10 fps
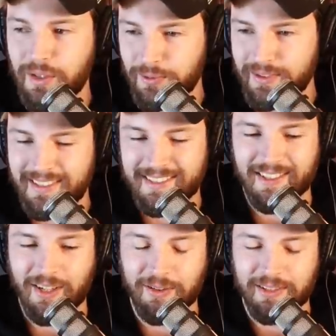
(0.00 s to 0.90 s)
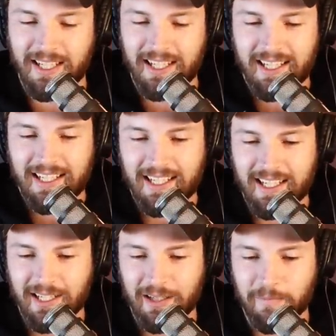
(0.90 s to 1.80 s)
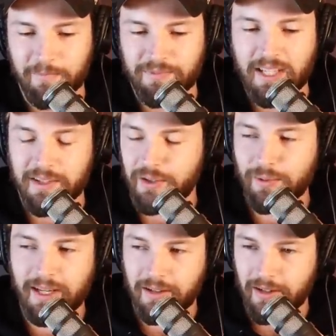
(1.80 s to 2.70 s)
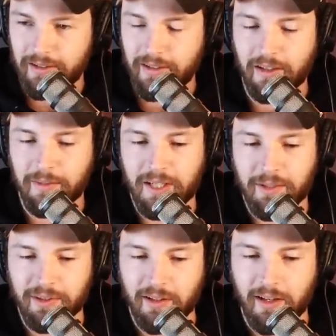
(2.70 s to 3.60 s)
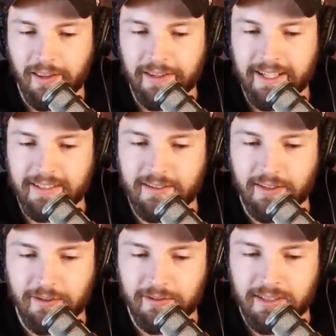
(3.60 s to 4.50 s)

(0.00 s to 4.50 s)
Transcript: commute. So um, yeah, you're right on on the money with a lot of that.